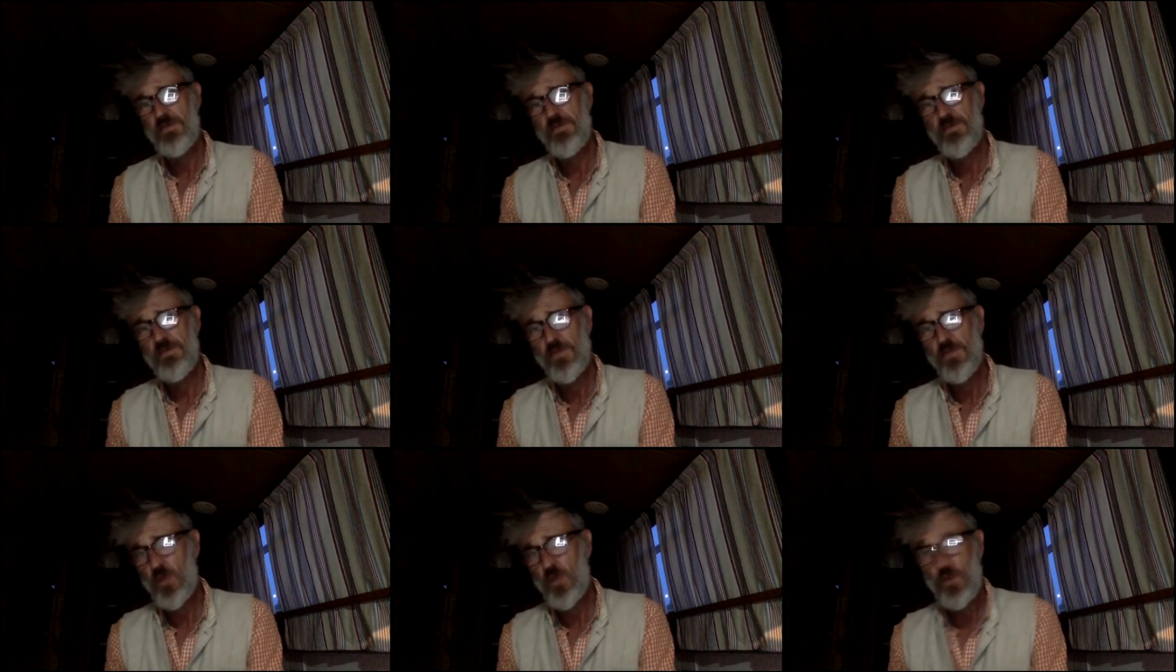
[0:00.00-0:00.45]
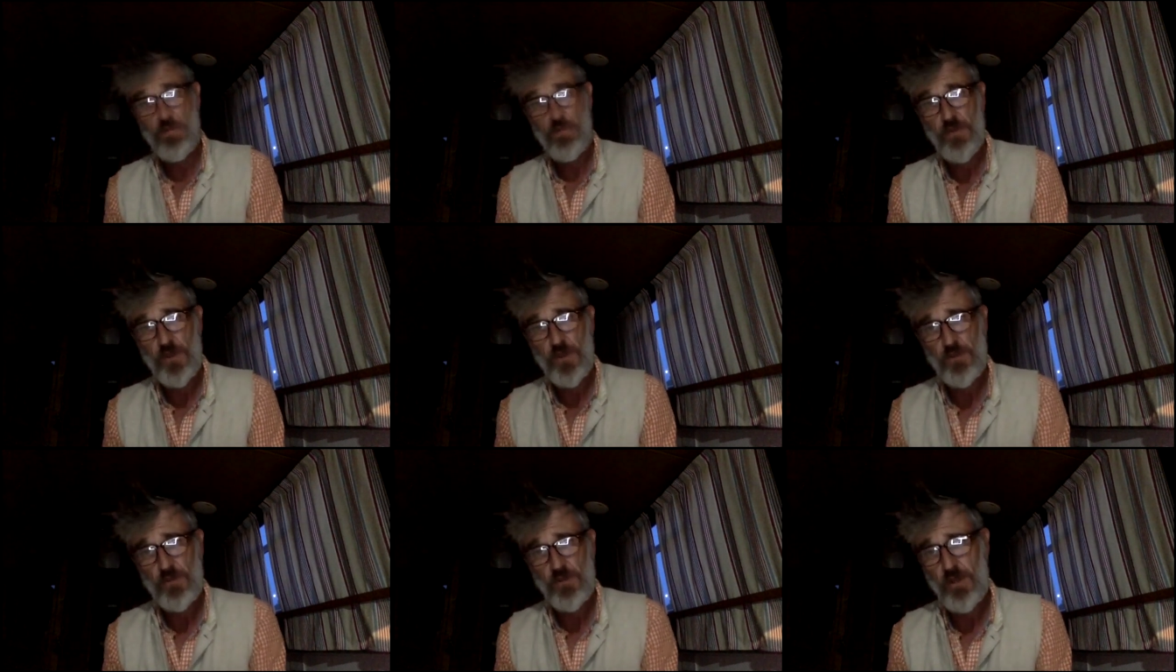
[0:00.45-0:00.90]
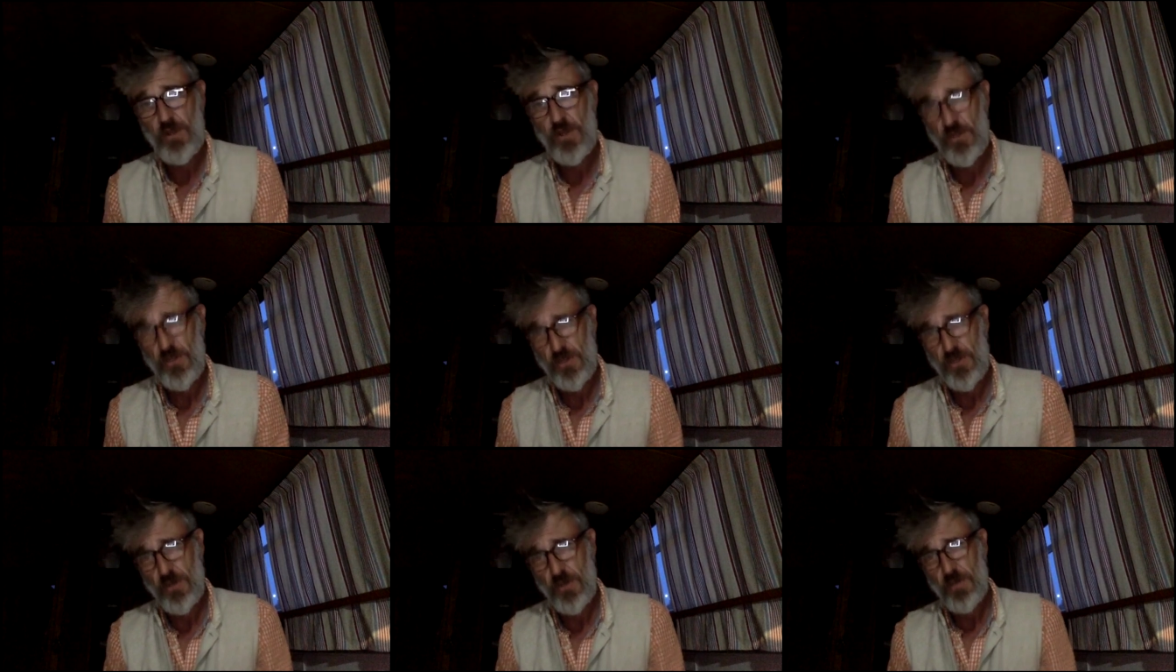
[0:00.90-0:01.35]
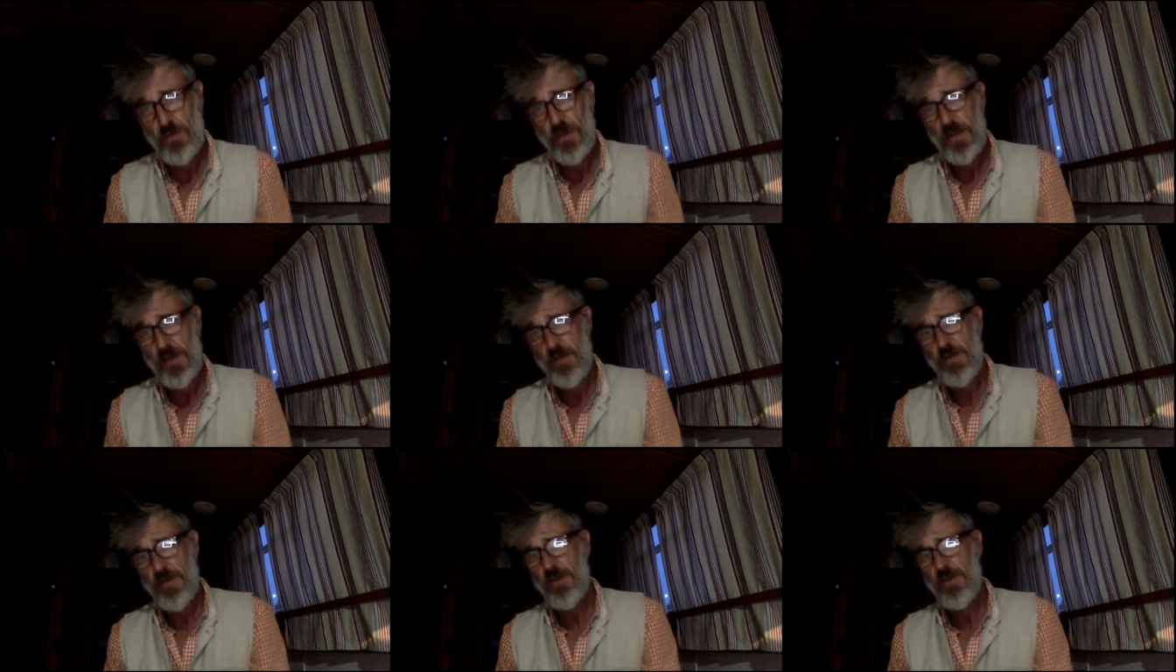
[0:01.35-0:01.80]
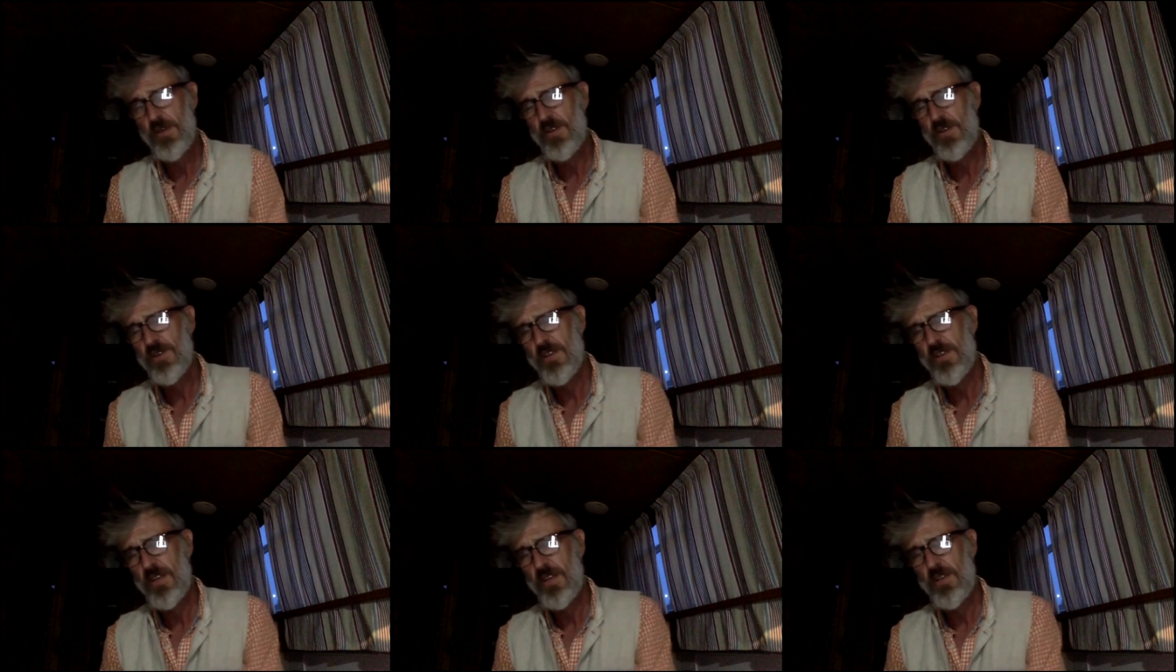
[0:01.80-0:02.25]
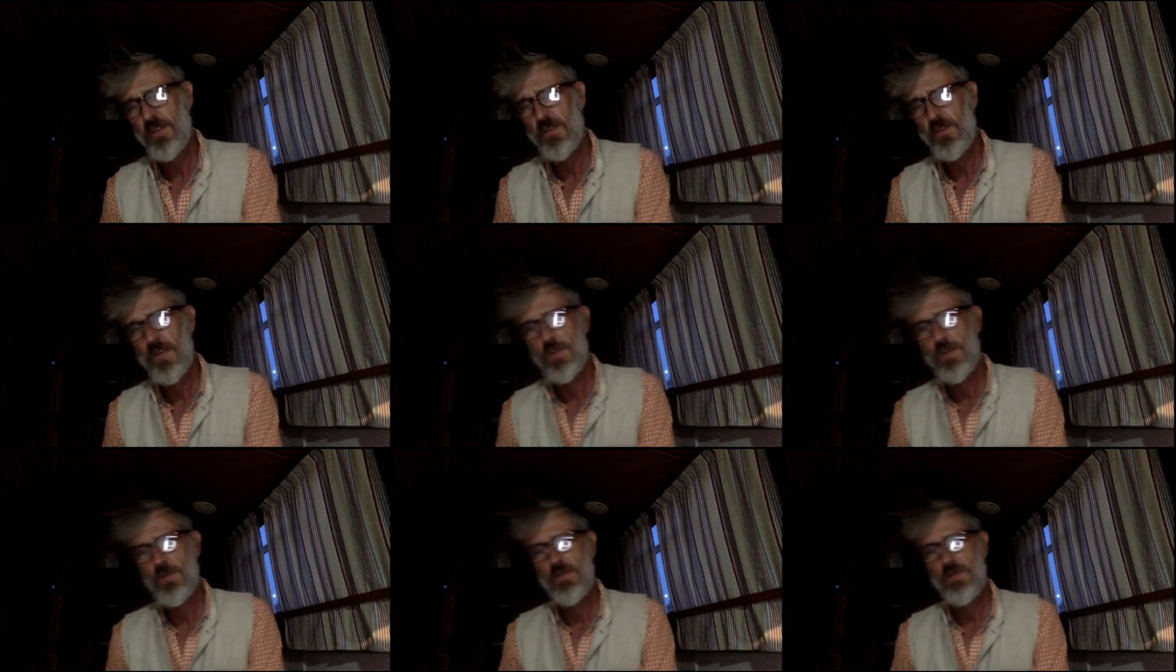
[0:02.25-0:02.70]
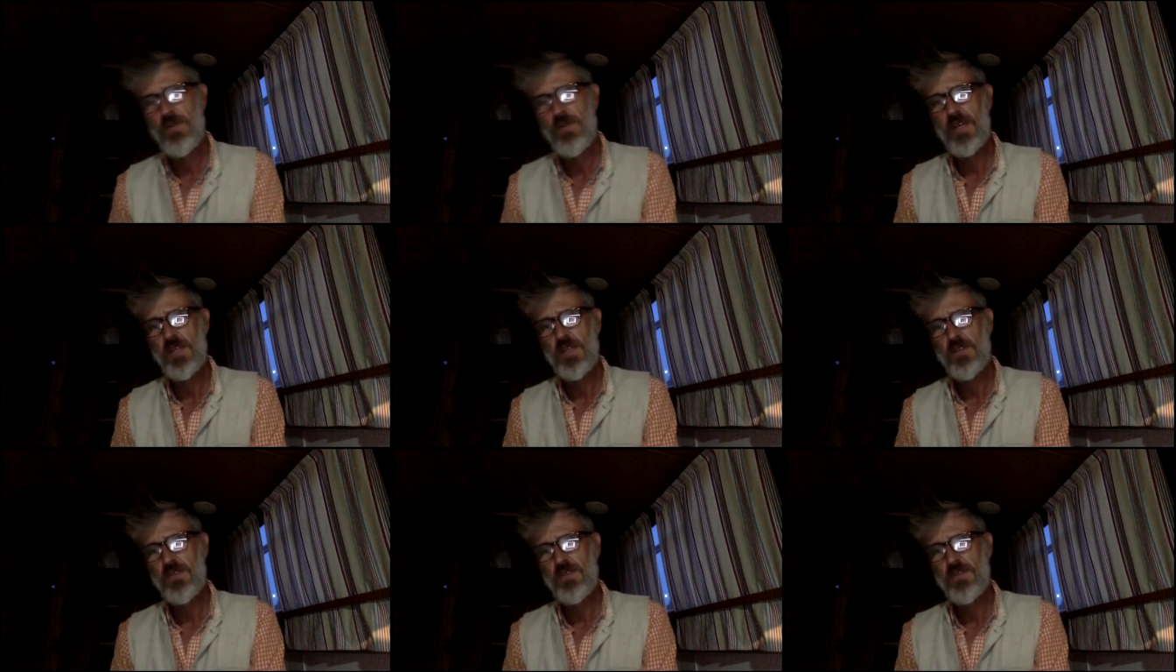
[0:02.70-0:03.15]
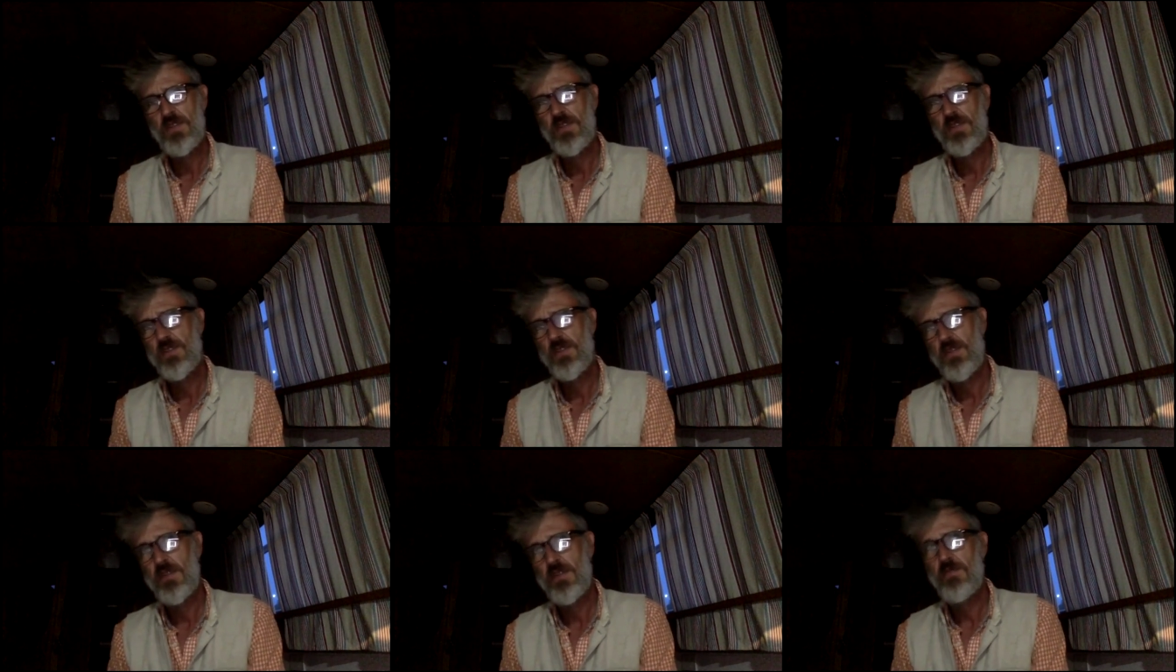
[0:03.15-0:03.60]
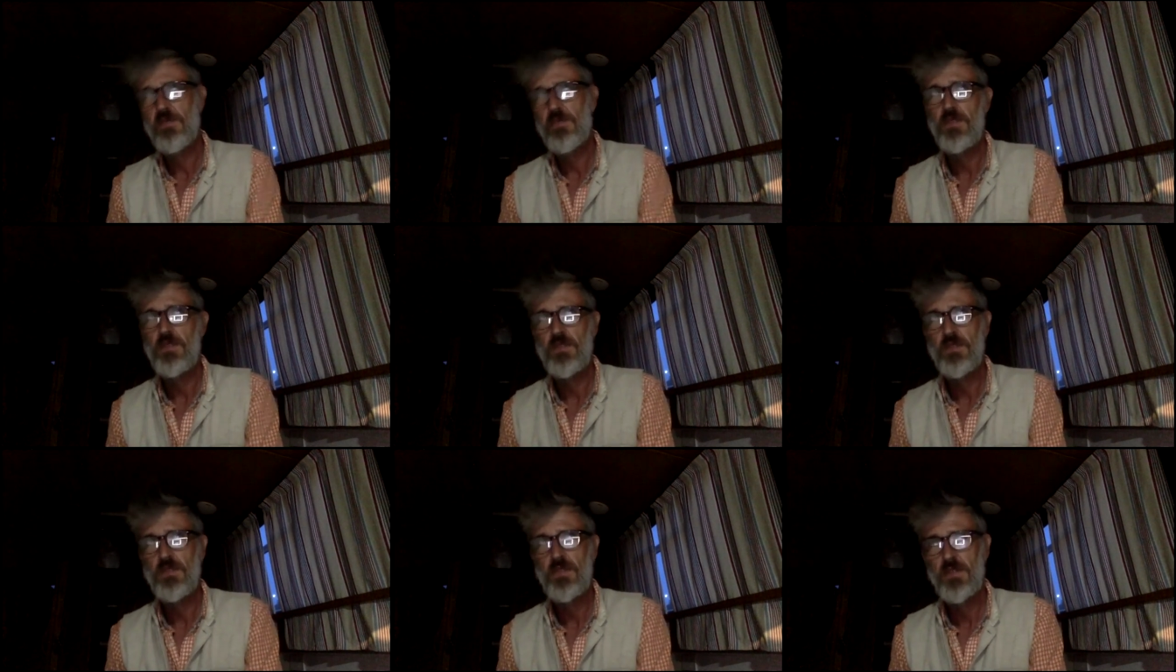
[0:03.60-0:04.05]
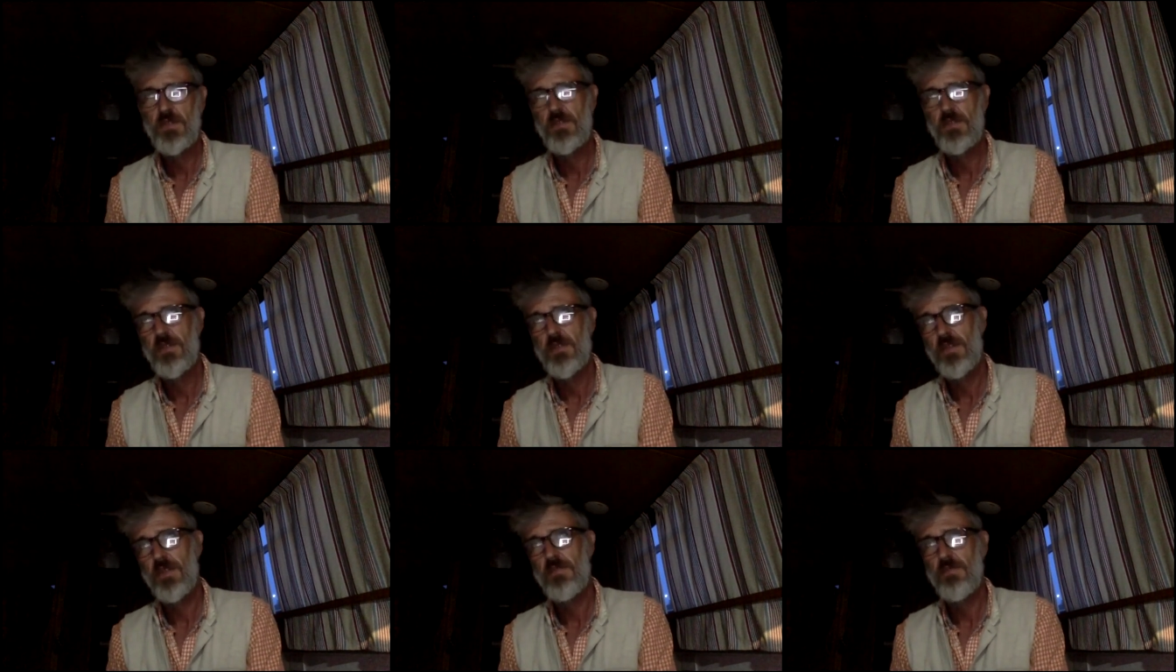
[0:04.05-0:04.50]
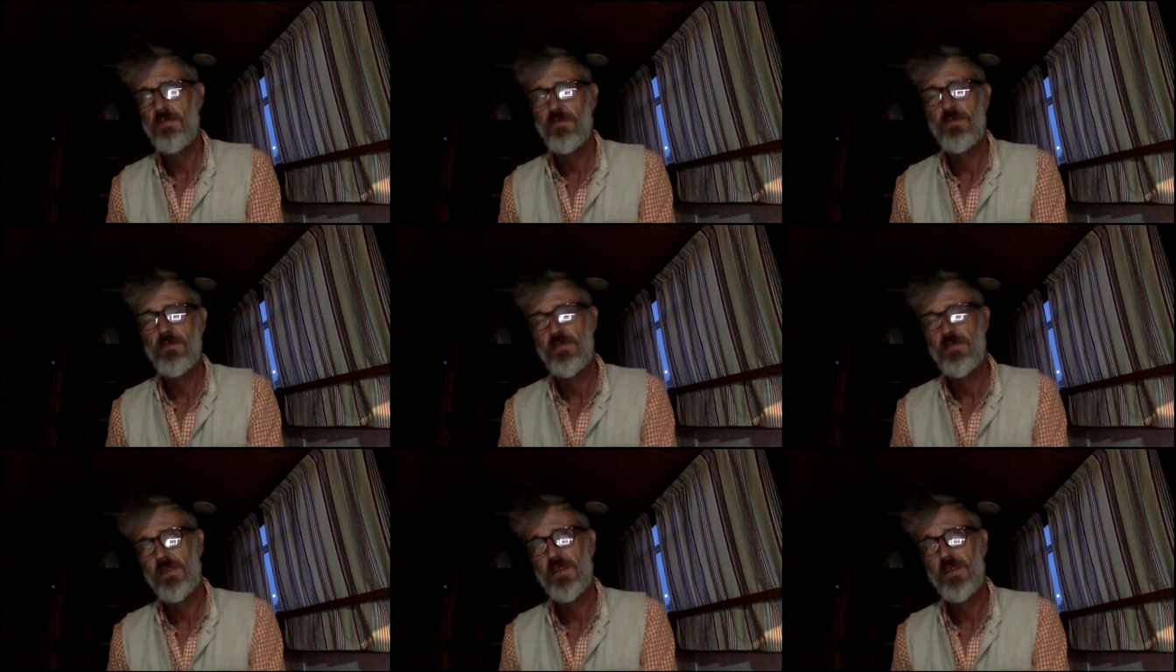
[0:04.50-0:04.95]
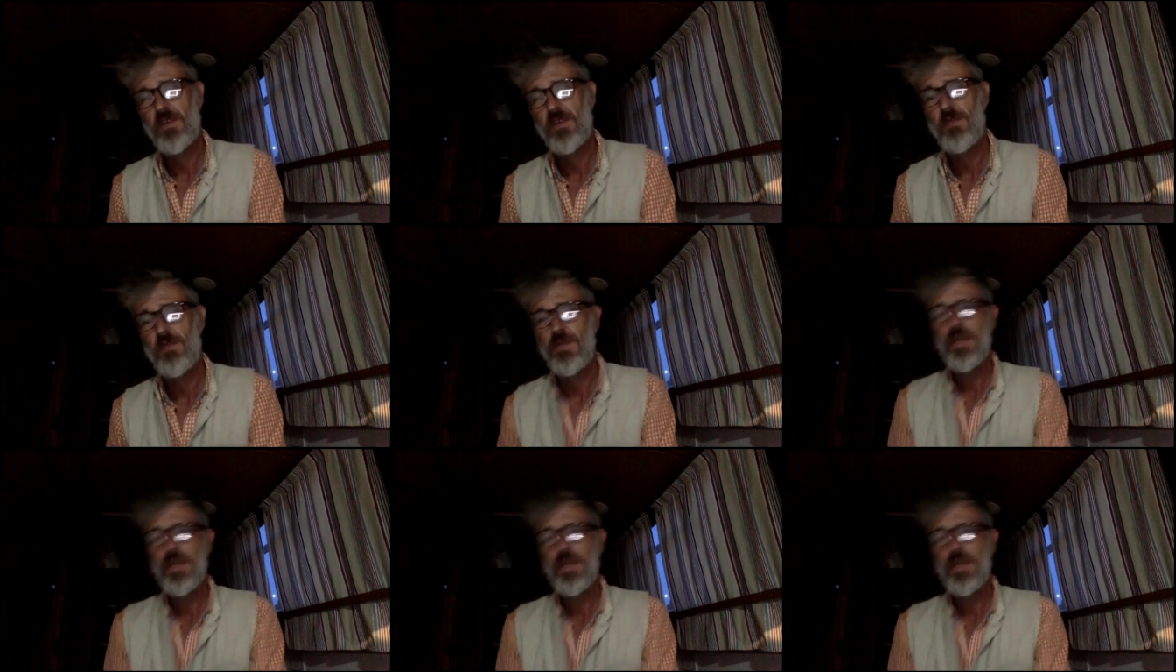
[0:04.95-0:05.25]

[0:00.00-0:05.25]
reverse way, because in America you say it the other way around. You say the 9th or 10th. Yeah.